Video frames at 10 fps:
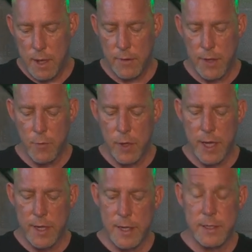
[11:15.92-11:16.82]
And then we
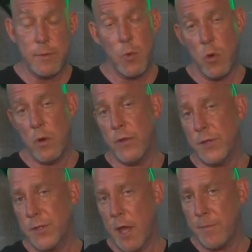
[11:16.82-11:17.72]
get into more of the
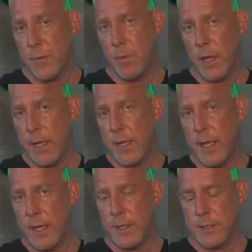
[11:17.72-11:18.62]
stop the bleed
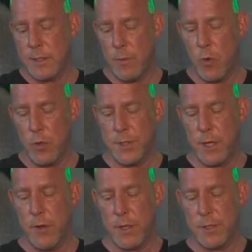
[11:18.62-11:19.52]
kits and the more
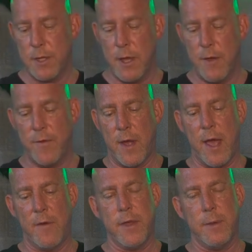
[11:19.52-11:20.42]
serious stuff. I
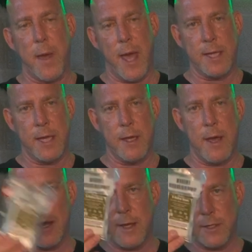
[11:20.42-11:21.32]
have the packing
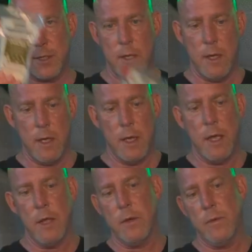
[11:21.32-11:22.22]
gauze
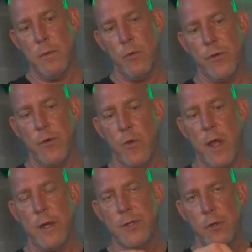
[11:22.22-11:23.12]
and with the
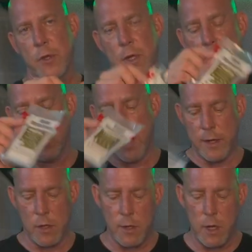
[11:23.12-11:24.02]
red so you can
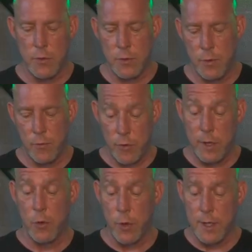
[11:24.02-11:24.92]
locate it close
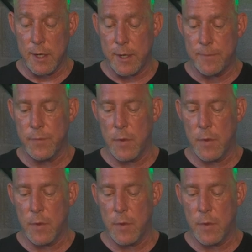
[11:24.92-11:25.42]
really quickly.